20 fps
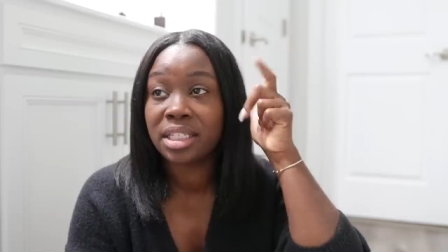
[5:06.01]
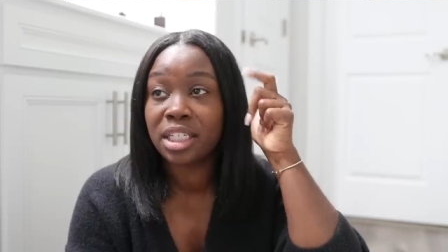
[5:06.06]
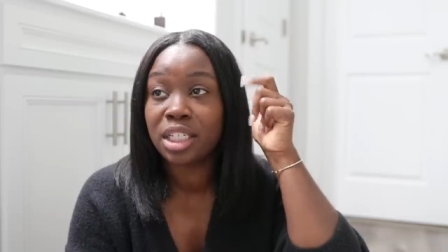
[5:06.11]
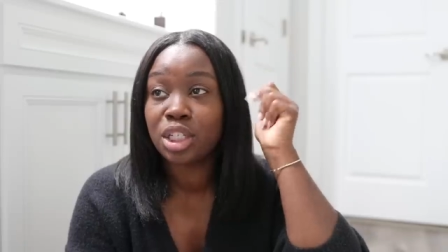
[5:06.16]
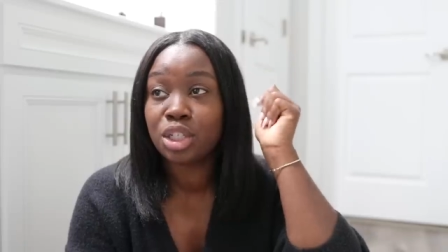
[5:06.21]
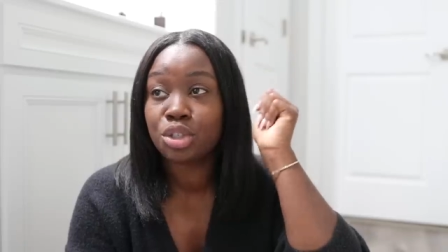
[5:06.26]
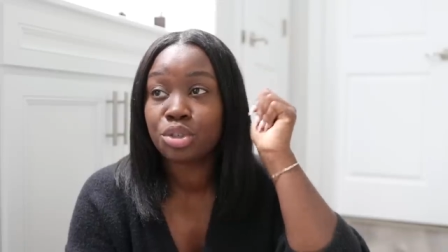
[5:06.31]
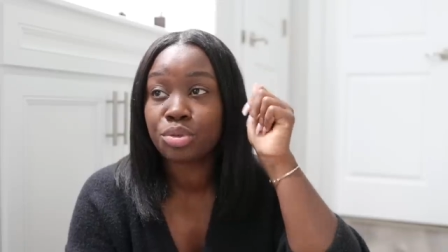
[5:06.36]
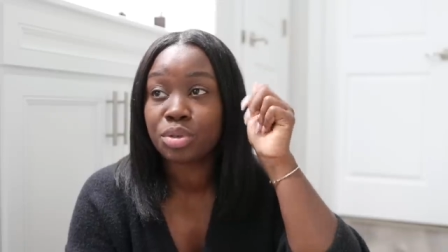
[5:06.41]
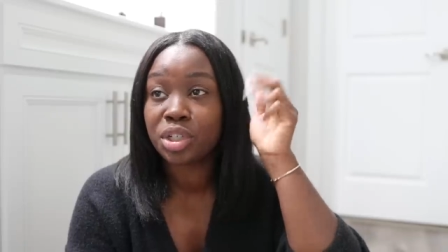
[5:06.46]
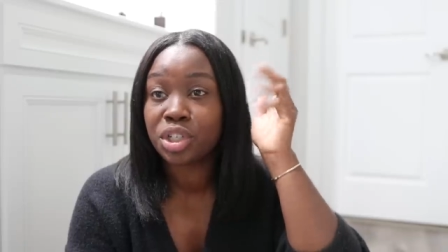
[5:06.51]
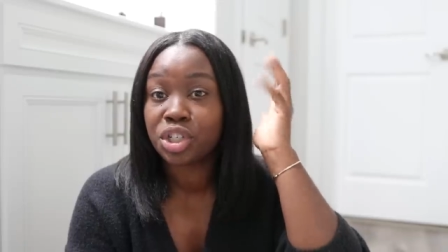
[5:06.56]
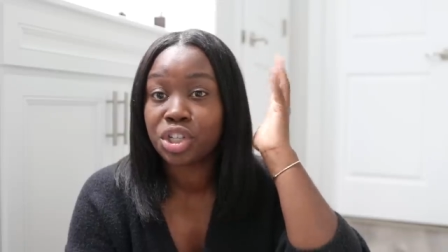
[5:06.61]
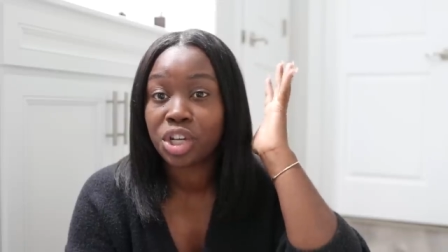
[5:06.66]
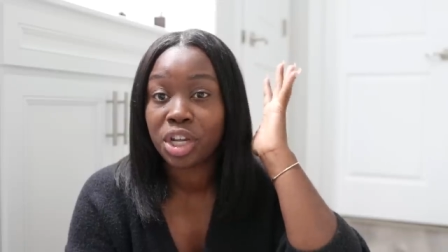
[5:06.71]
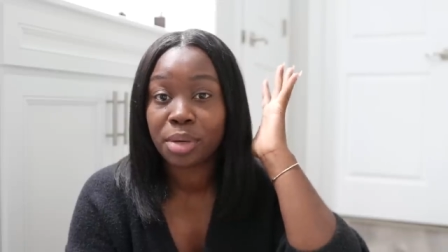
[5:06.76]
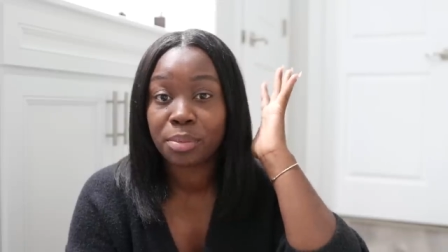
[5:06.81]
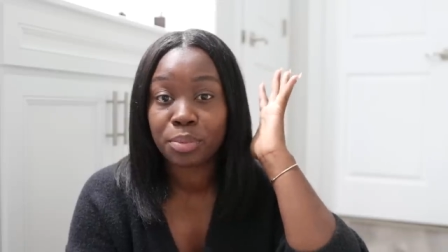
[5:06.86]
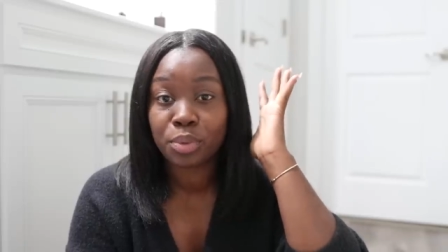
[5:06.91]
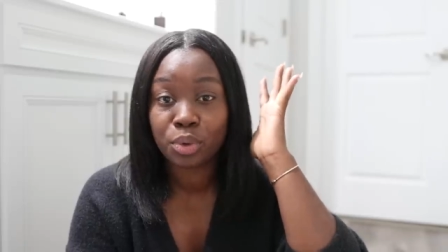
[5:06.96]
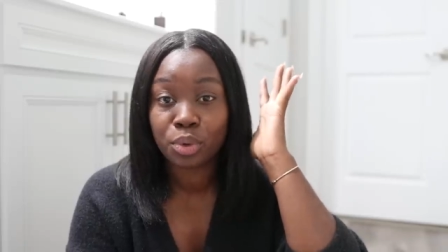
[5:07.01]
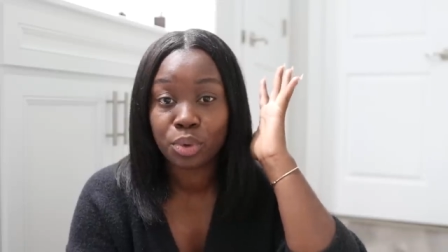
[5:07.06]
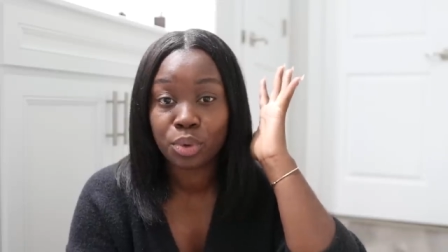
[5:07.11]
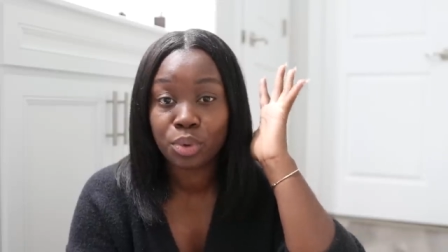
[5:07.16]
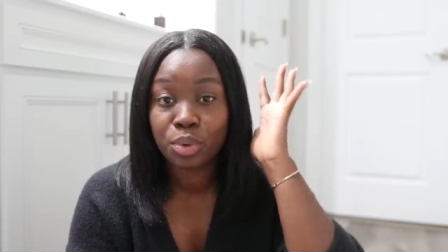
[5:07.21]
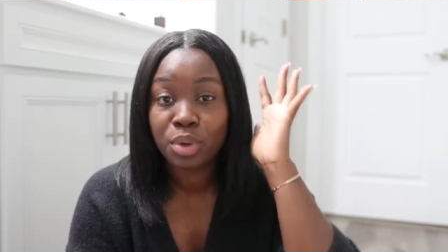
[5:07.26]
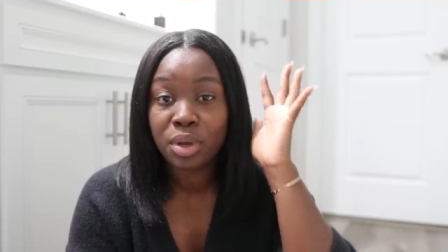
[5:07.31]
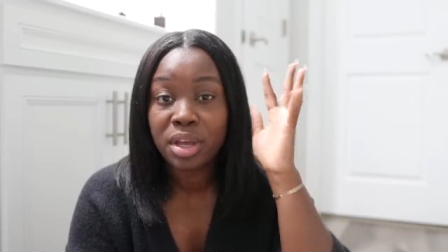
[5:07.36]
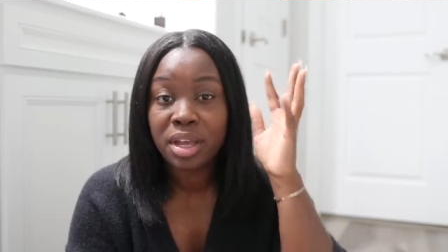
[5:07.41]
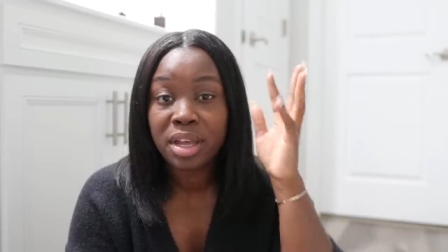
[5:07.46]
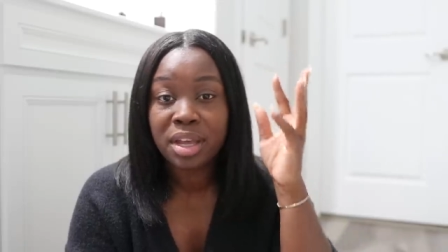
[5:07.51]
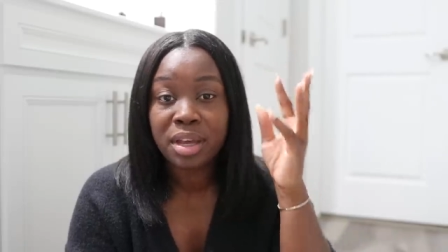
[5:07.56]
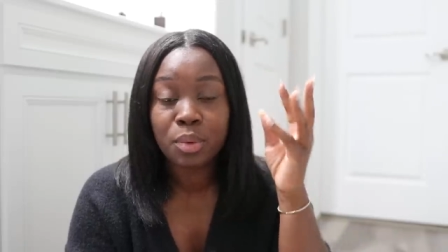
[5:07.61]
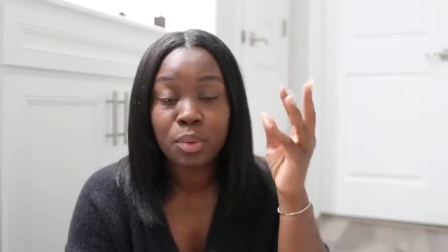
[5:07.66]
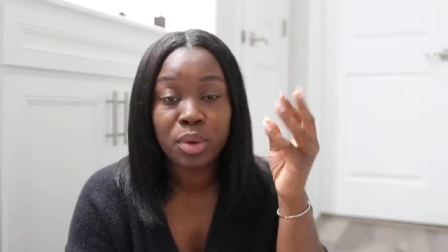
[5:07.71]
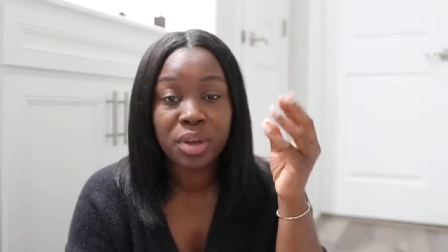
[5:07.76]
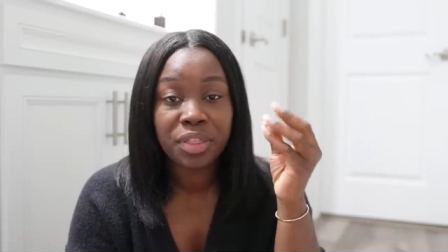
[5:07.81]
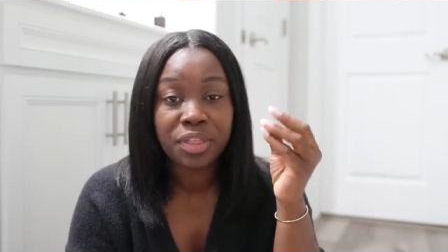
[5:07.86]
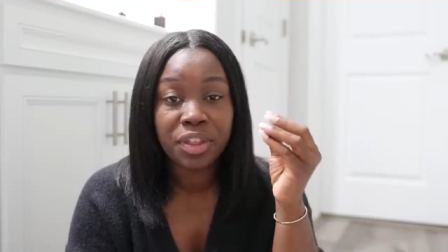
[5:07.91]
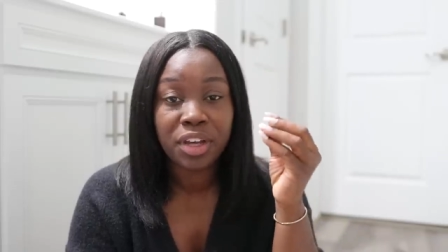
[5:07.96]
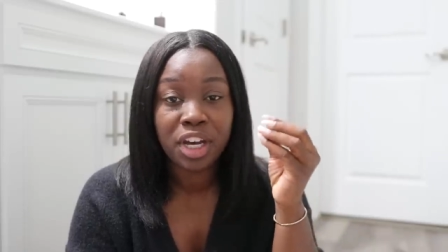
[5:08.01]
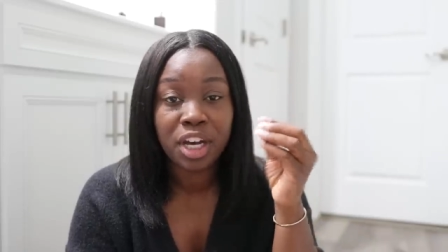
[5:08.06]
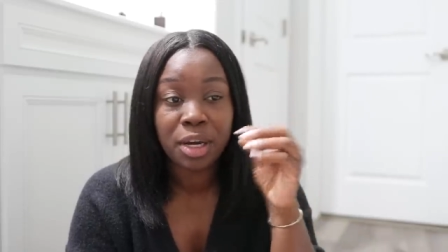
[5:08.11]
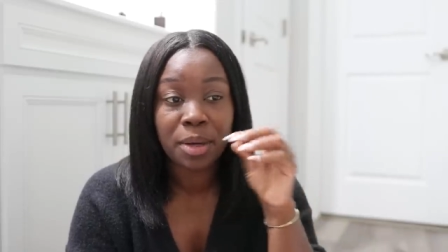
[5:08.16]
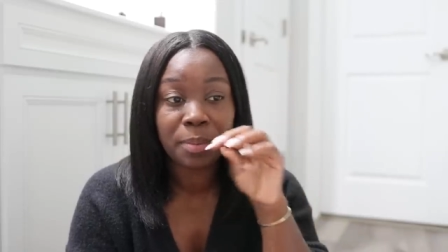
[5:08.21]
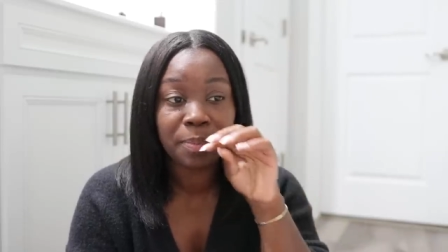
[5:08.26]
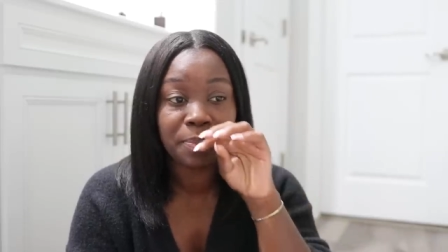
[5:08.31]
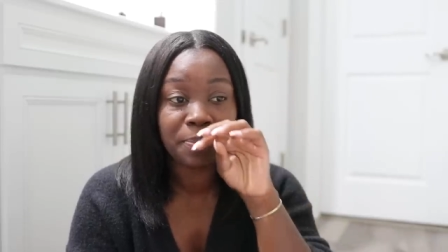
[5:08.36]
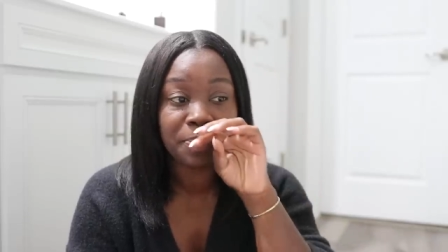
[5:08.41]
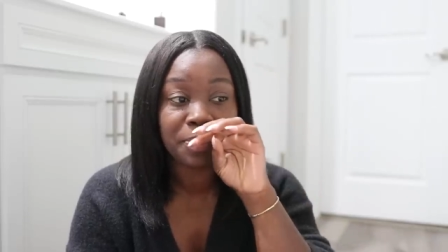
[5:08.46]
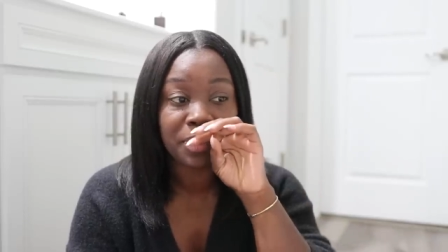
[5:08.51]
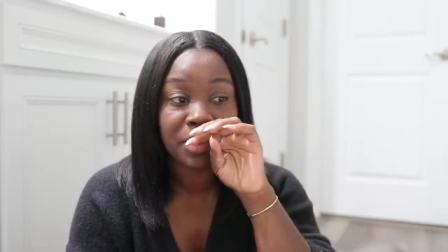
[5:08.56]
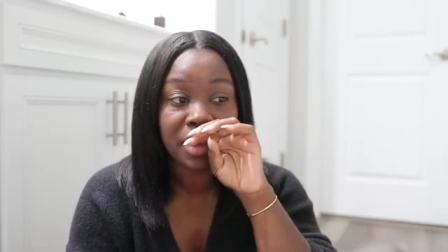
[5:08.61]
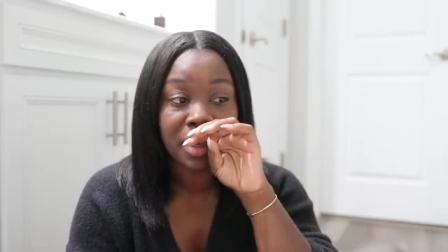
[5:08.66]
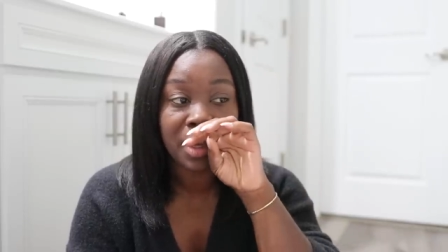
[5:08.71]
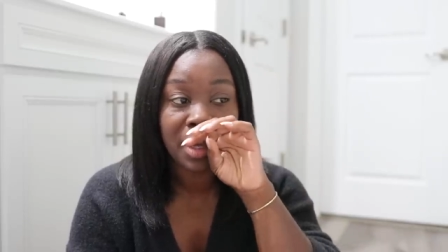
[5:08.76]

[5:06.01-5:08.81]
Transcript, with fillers: tea tree shampoo with, um,